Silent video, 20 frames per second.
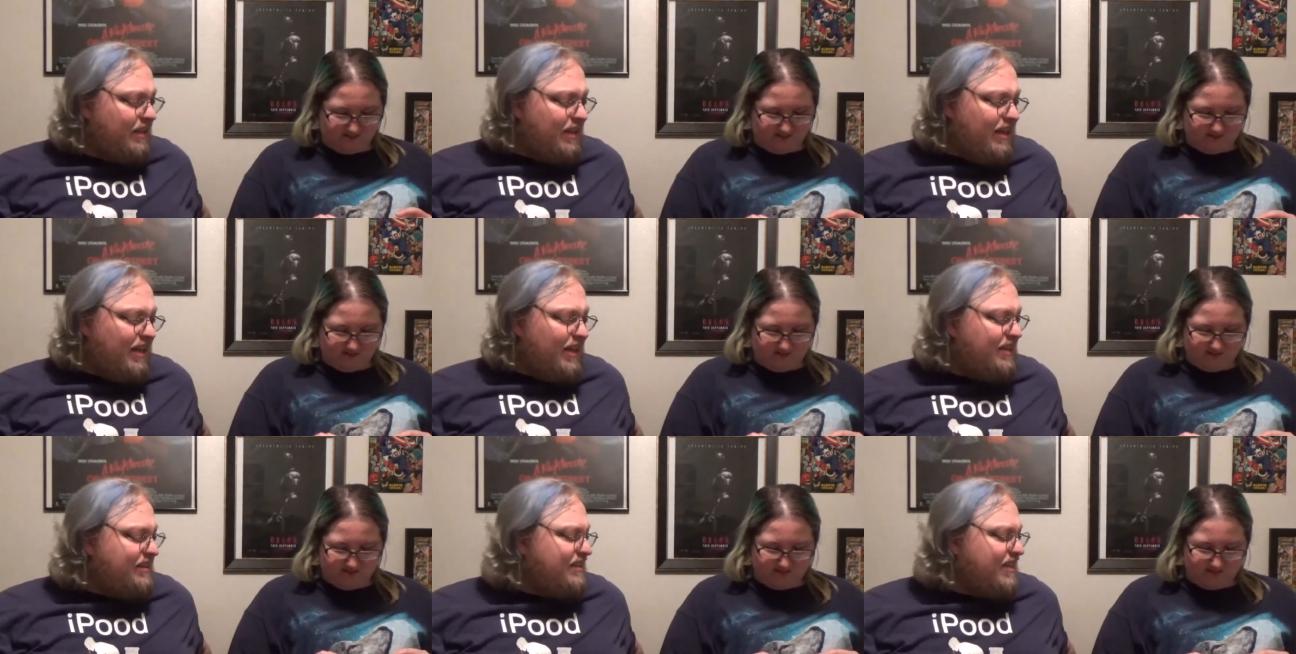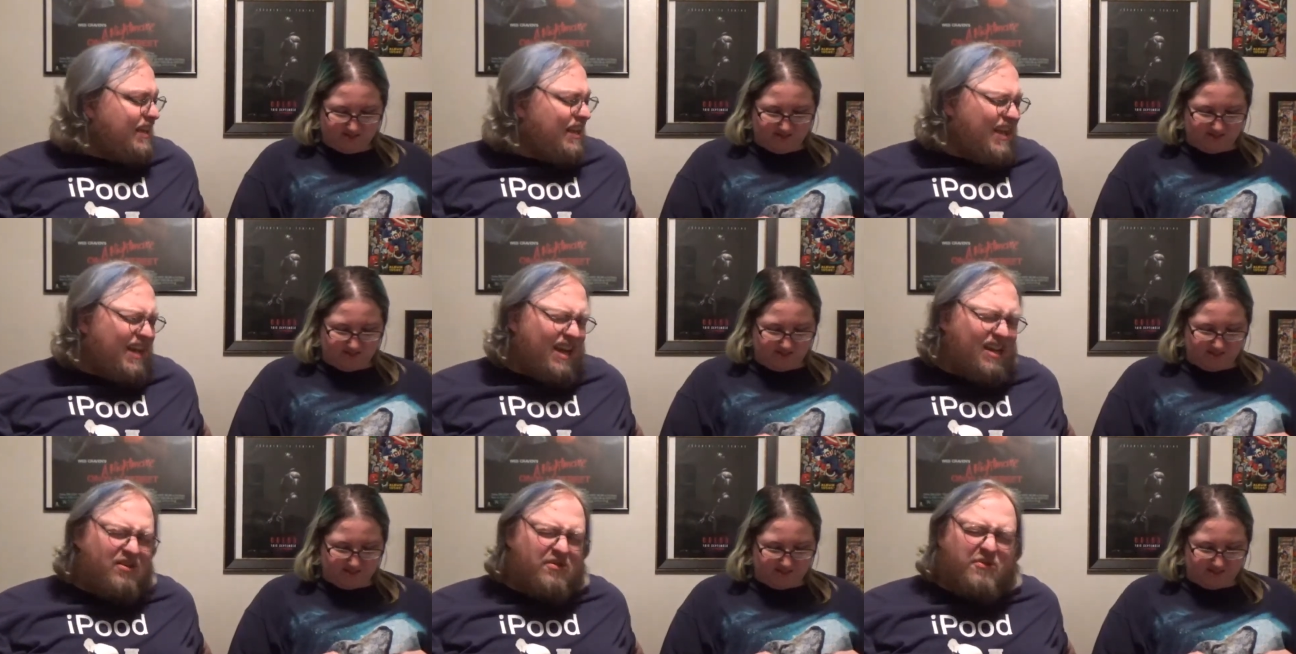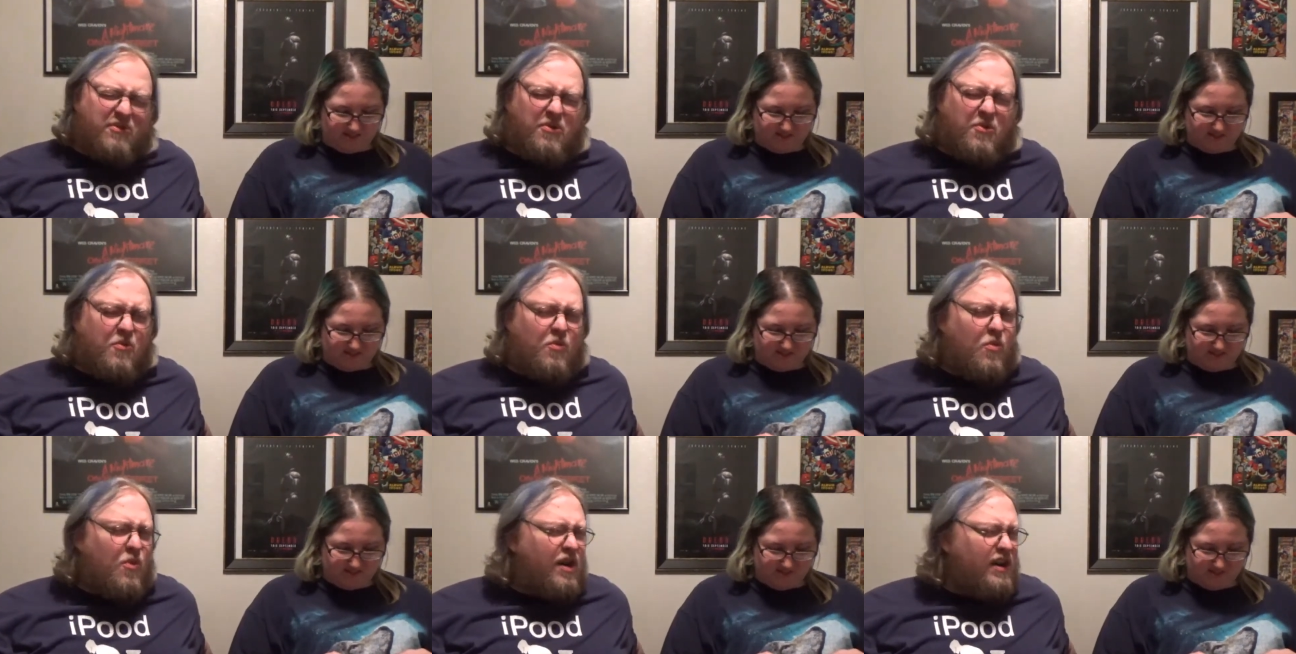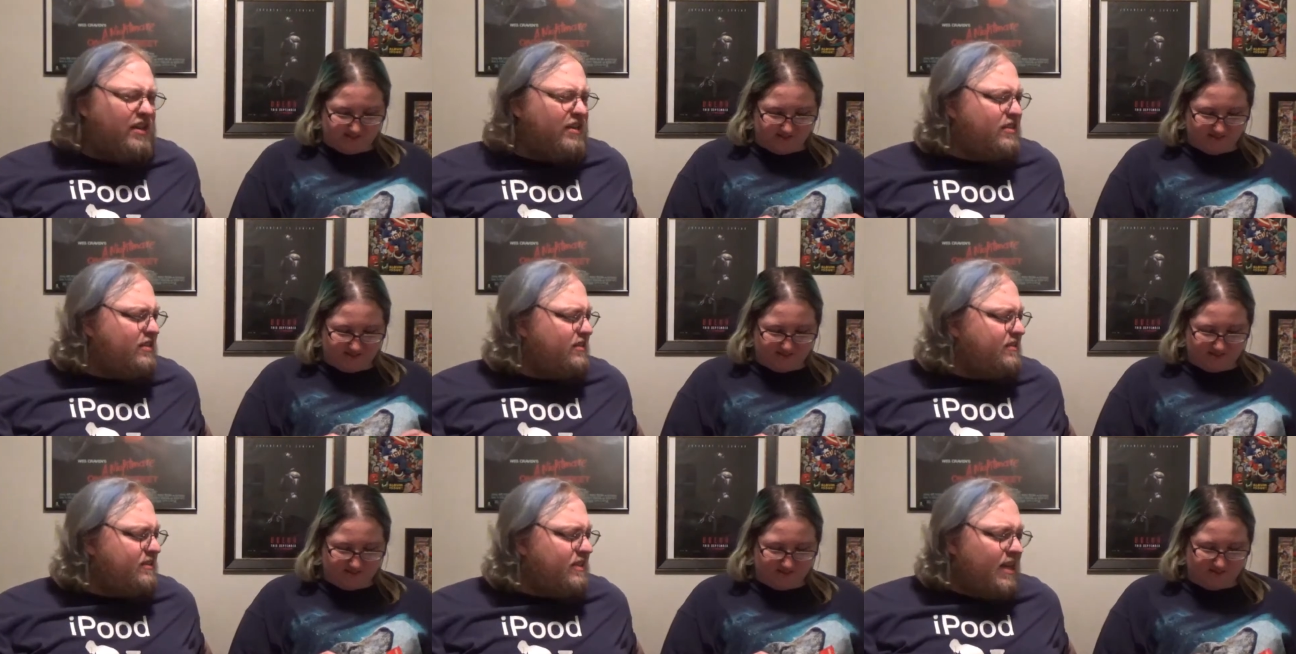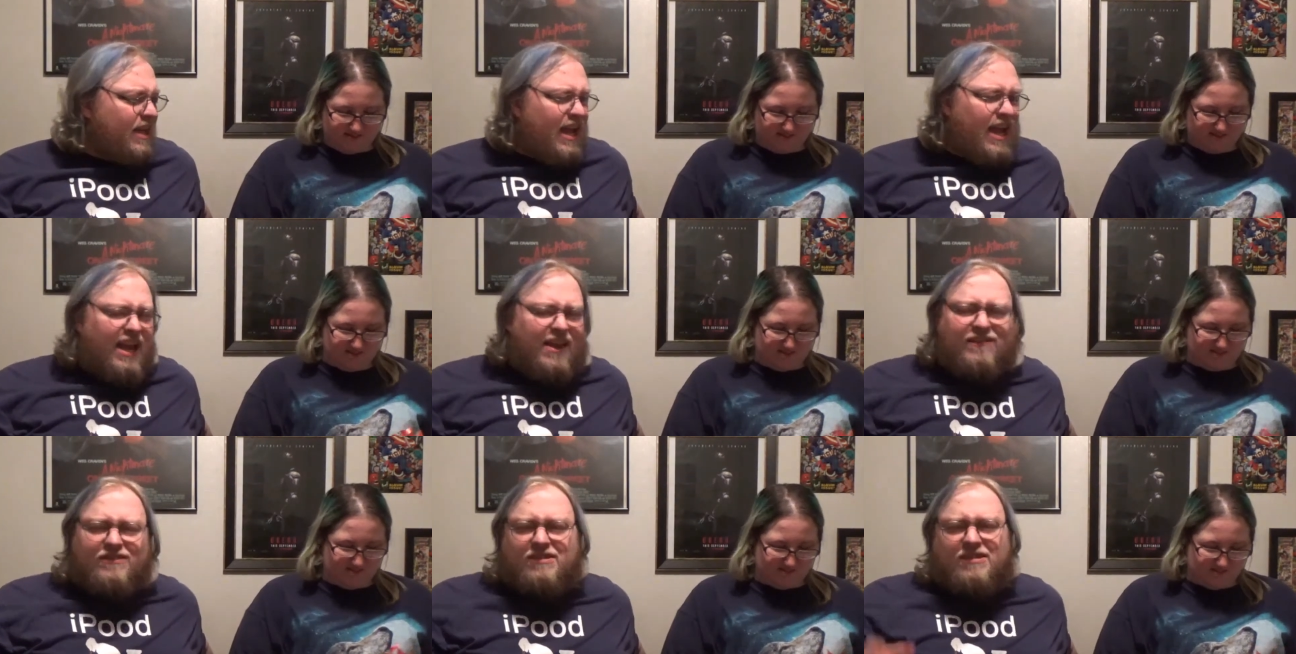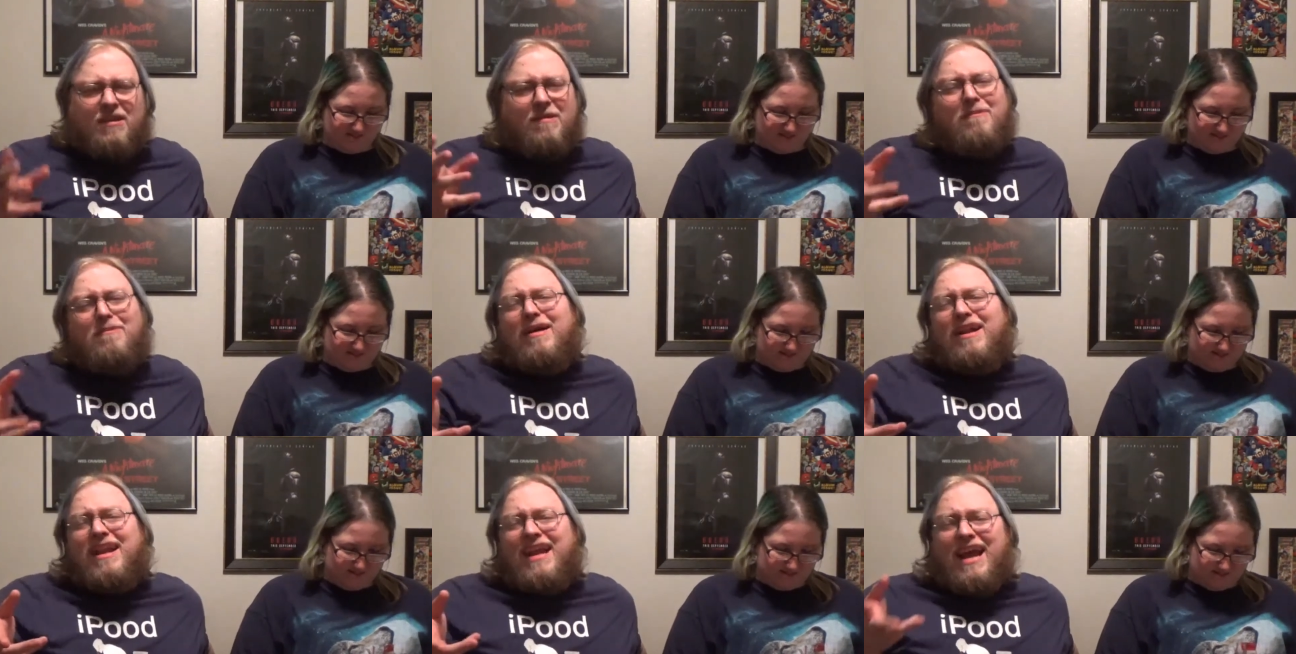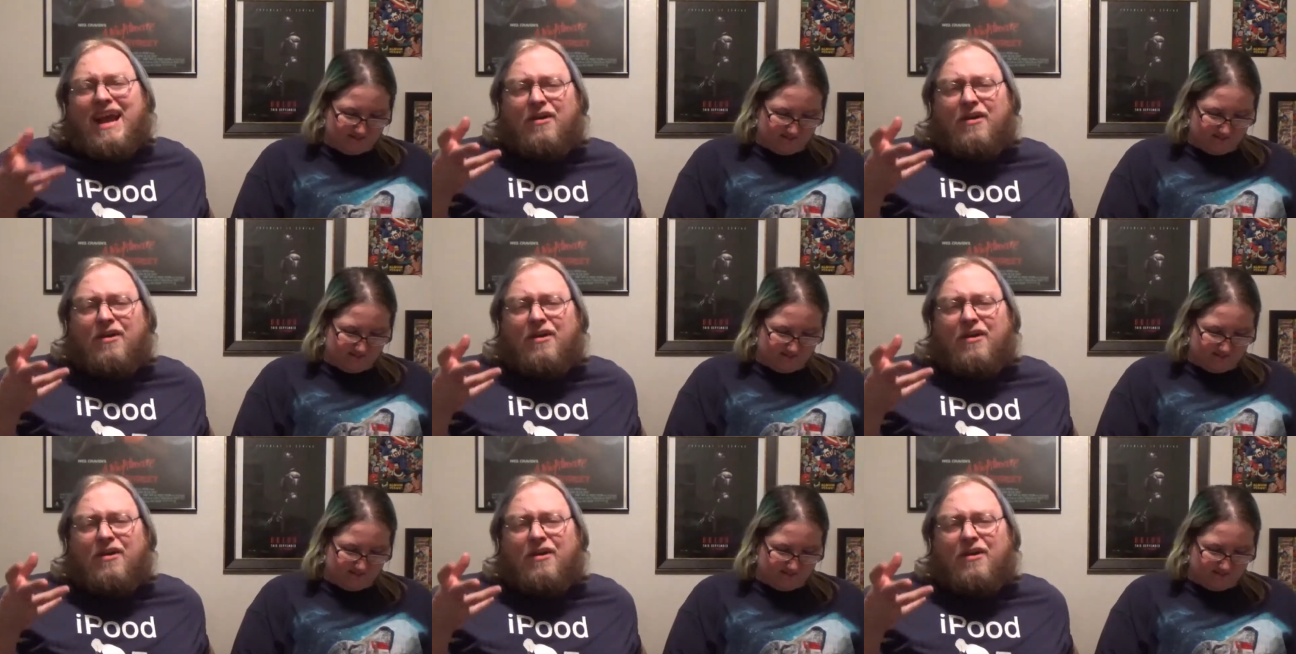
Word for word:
Speaker 1: like I said, I don't know what it is. If somebody